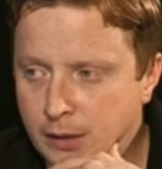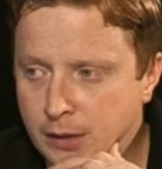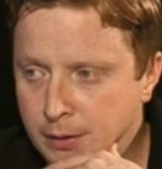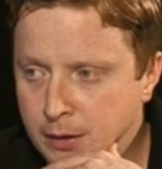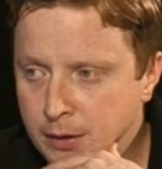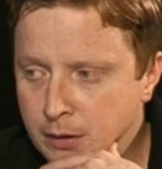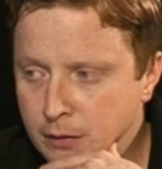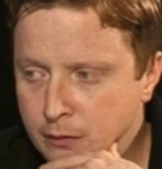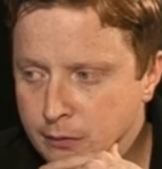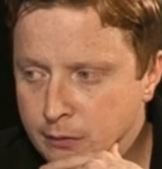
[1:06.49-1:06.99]

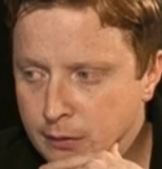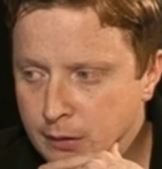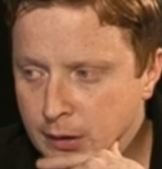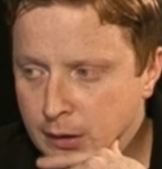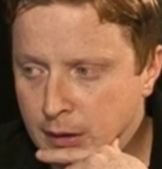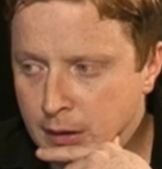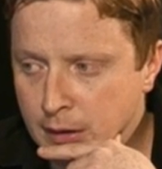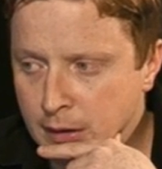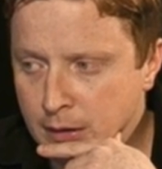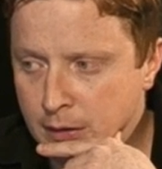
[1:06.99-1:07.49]
because
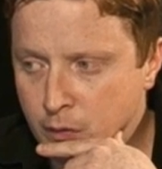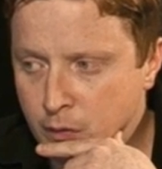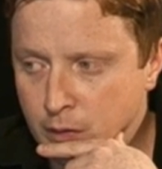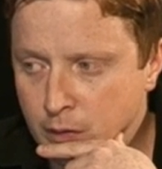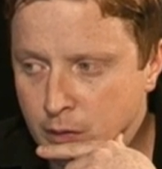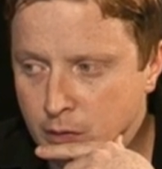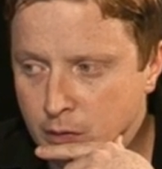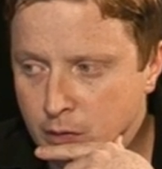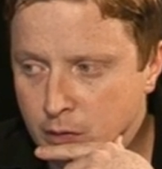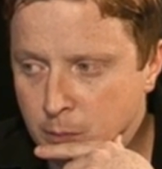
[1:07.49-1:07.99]
it
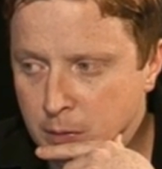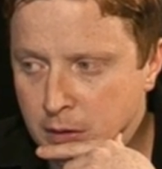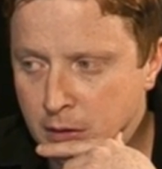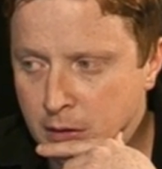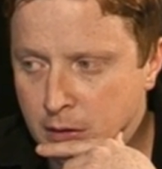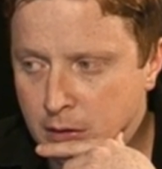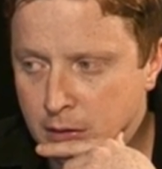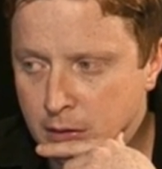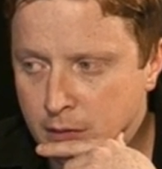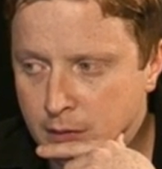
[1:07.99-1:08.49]
seems to me
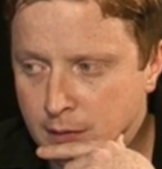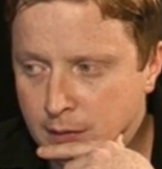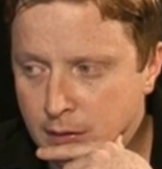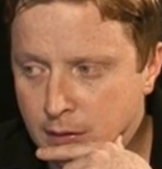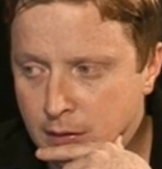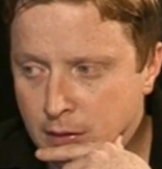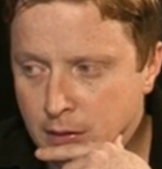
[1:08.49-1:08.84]
that